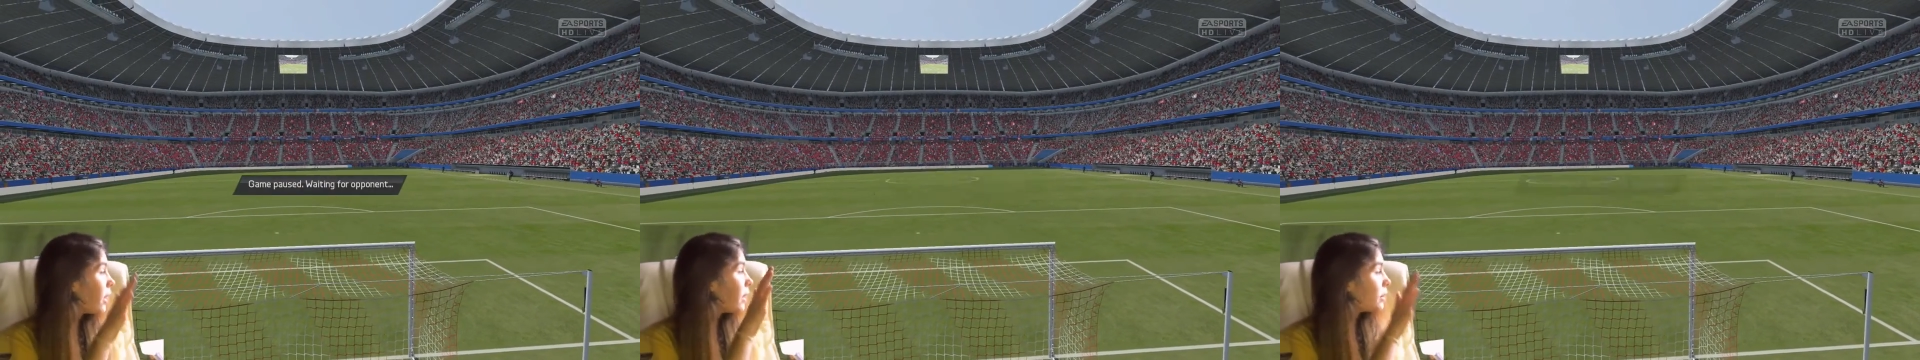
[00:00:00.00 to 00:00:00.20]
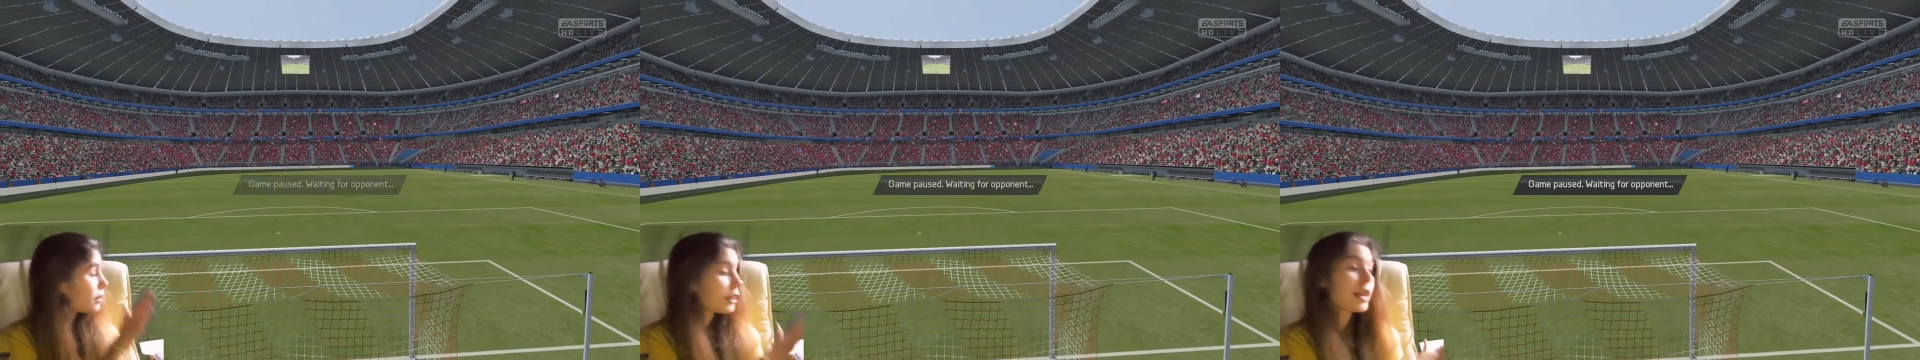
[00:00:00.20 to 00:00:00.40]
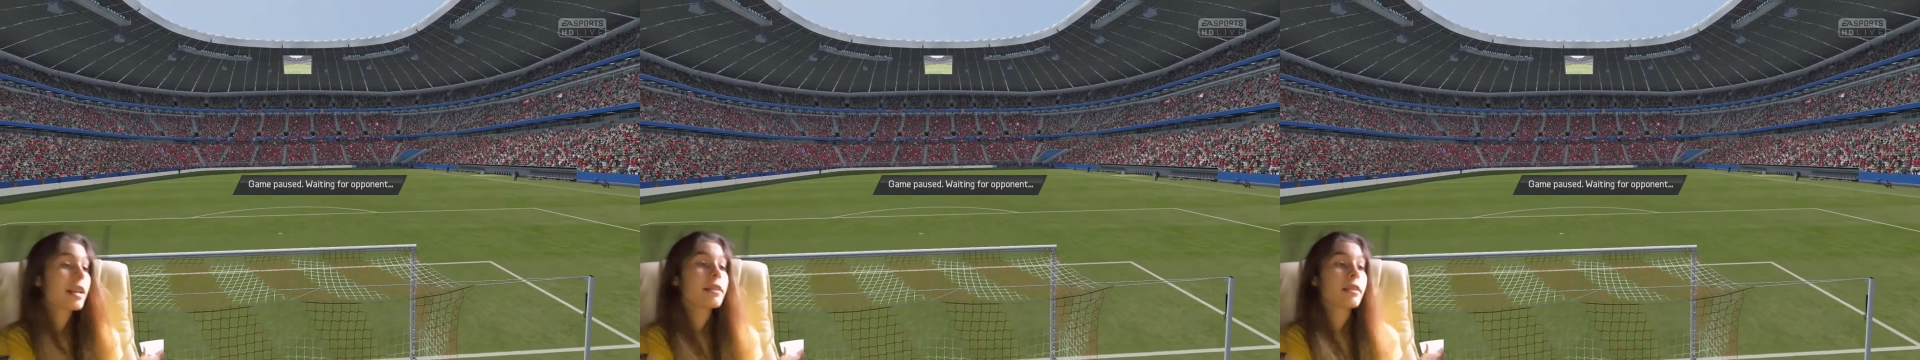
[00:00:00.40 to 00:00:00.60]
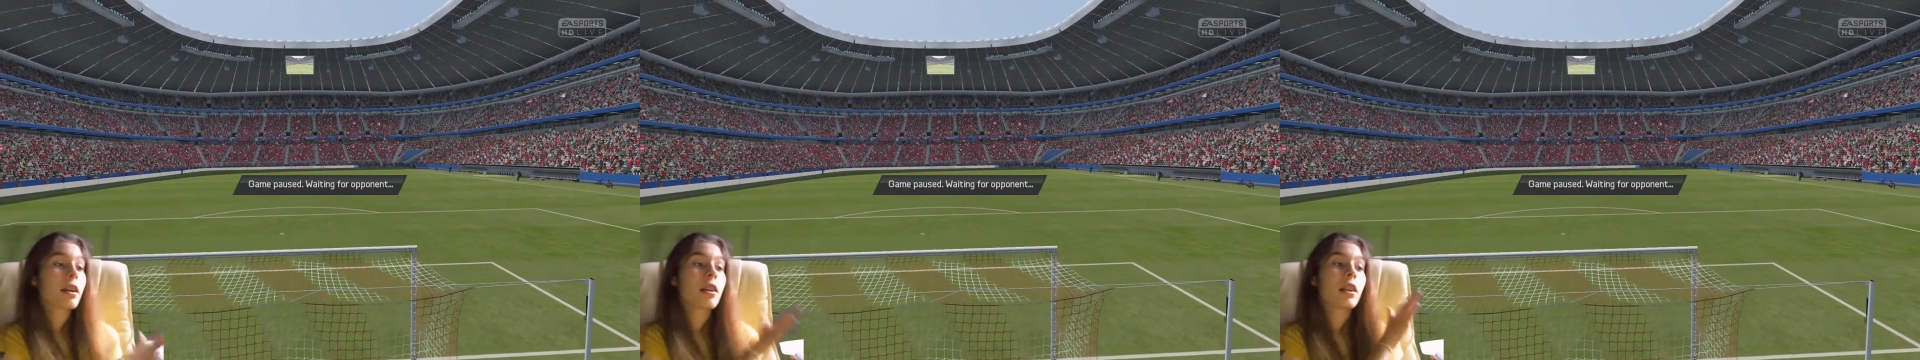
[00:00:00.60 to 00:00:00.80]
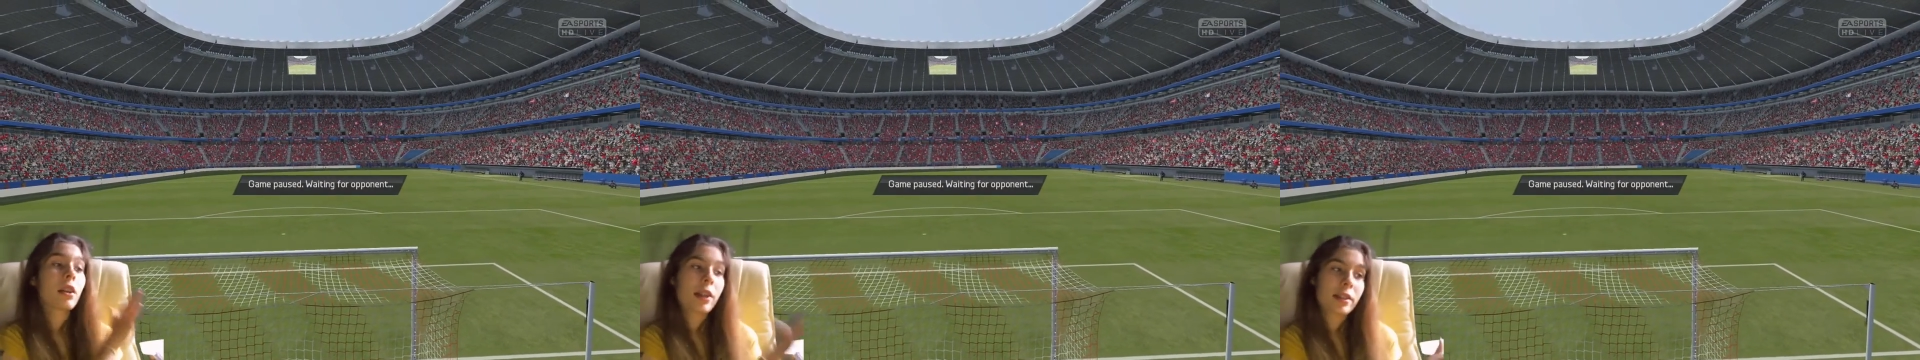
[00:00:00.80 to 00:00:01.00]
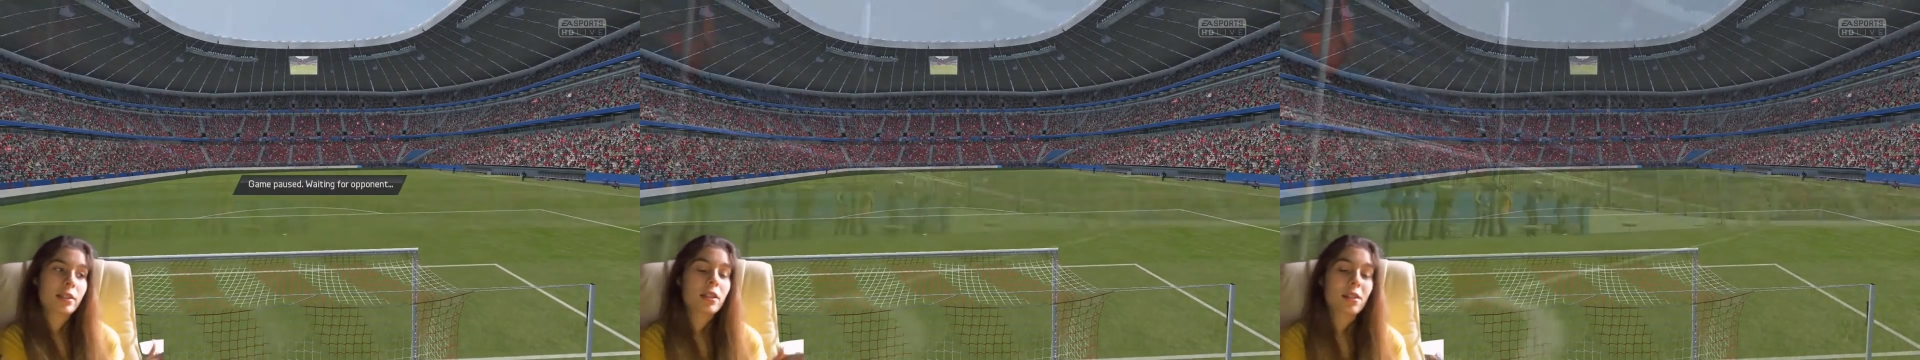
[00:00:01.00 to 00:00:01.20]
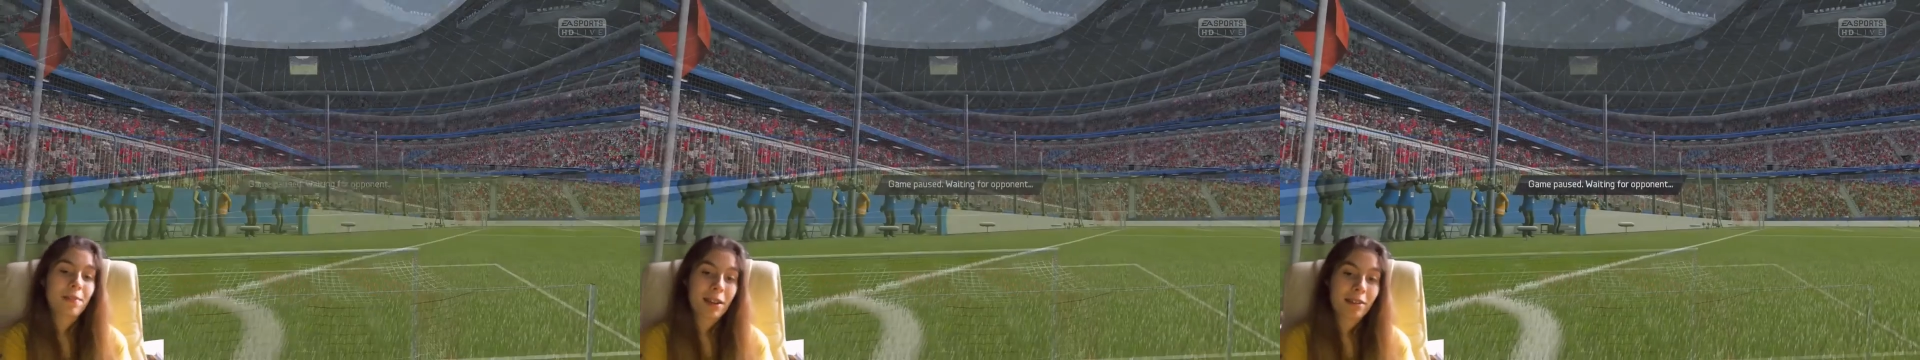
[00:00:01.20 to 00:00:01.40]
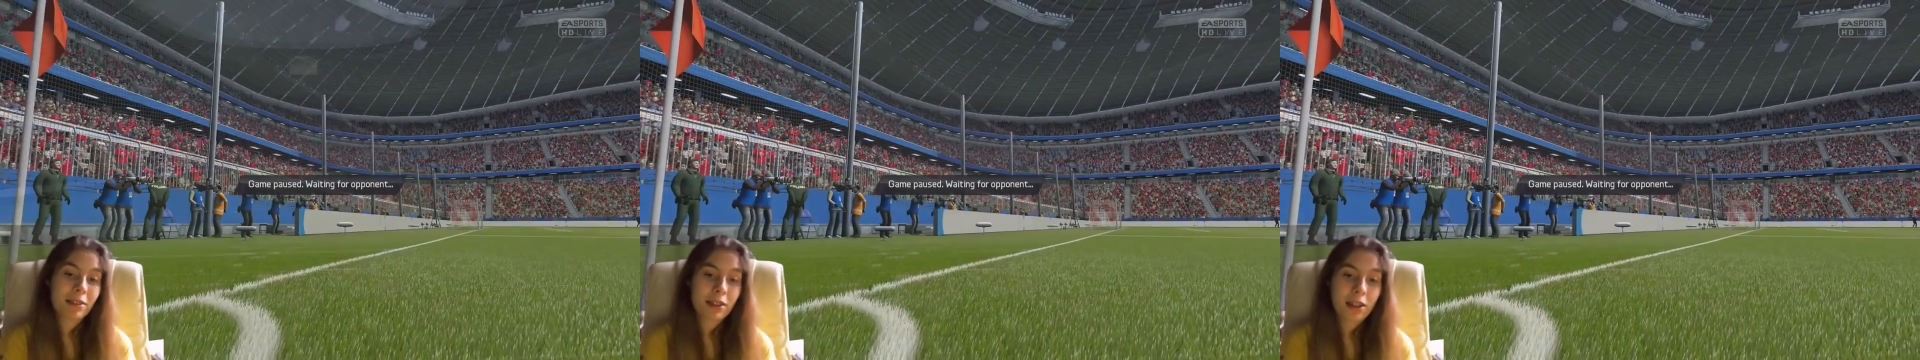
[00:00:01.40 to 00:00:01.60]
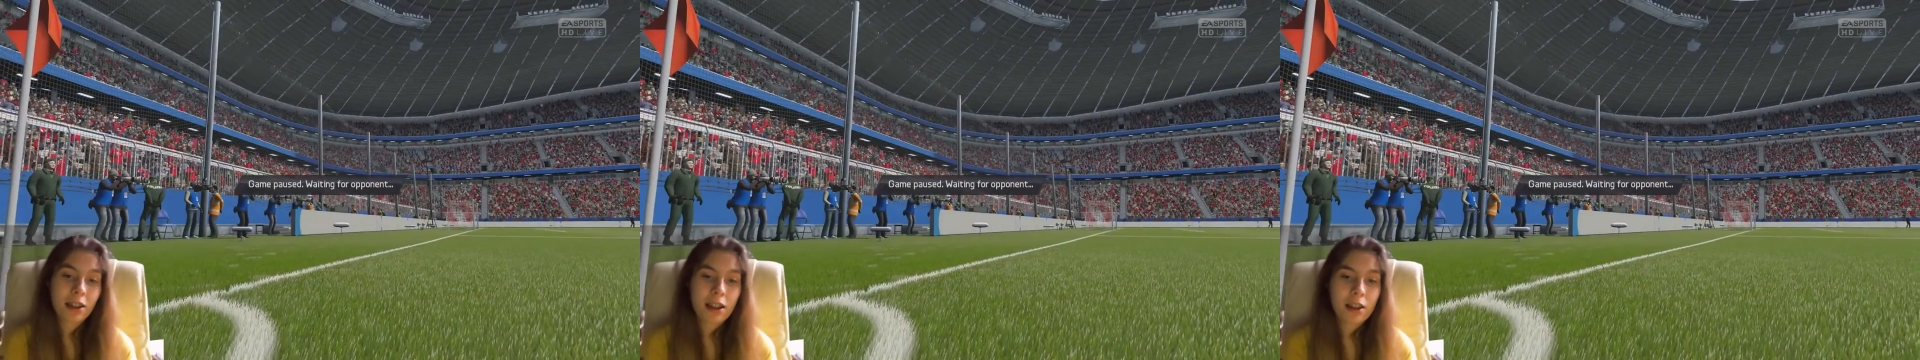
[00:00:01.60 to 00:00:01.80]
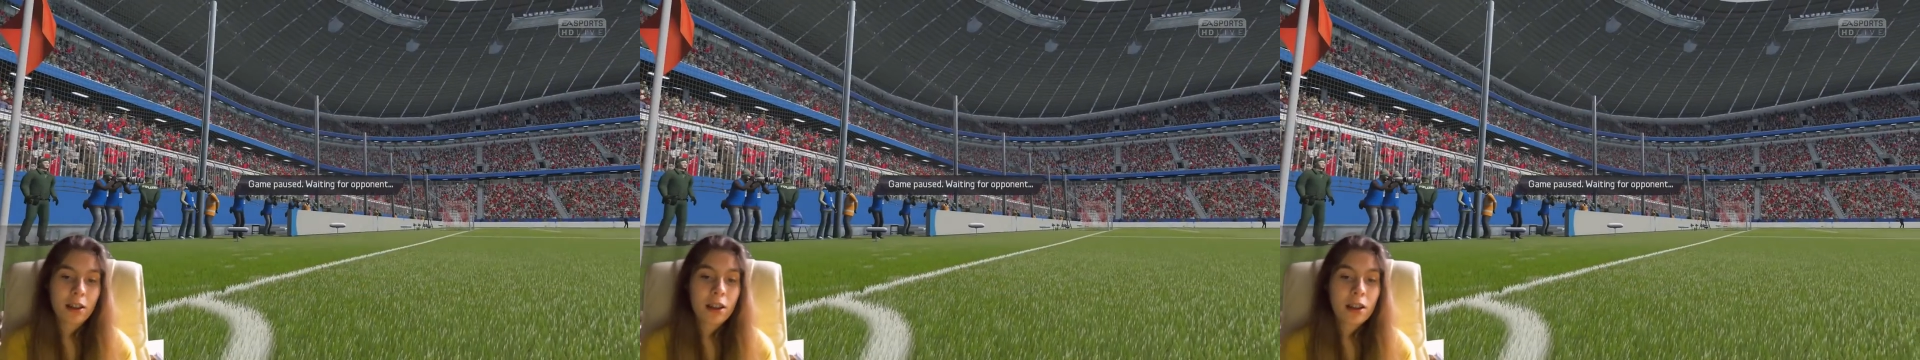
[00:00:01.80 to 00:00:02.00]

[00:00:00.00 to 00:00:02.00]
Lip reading: it stays light enough outside